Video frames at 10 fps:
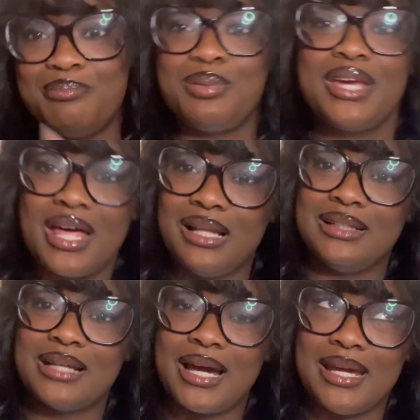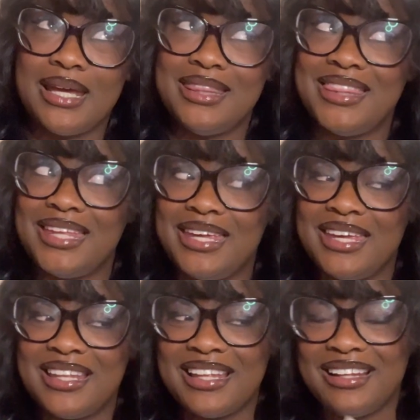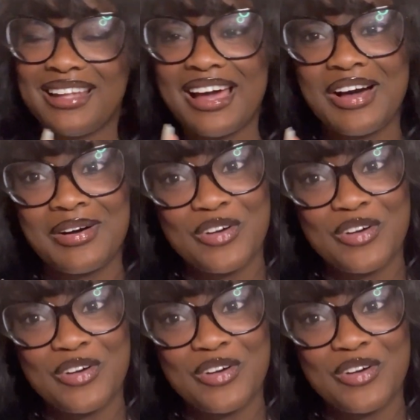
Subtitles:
beat LA Knight and then allow